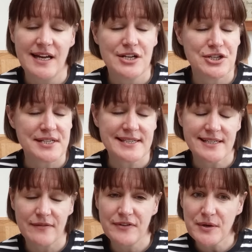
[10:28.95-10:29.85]

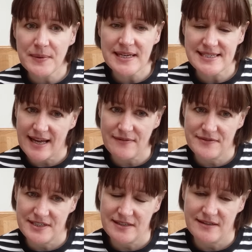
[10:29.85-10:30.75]
Just a few weeks
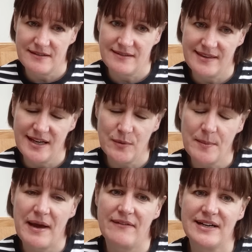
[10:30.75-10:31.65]
after they were
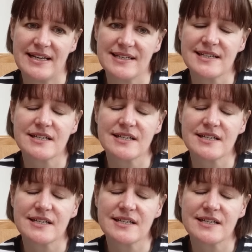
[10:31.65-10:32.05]
married,